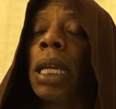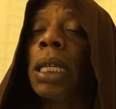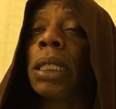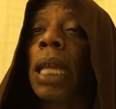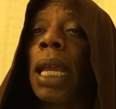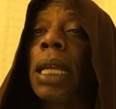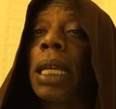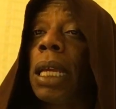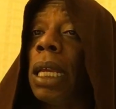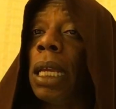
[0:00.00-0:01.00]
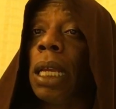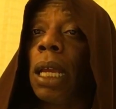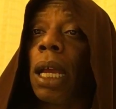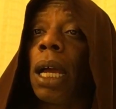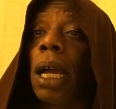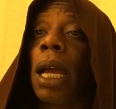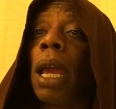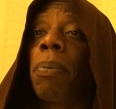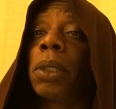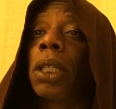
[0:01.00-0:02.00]
it is a key
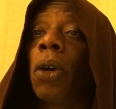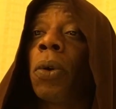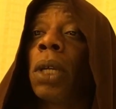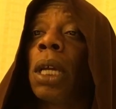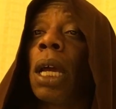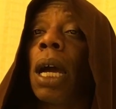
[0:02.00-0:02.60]
episode,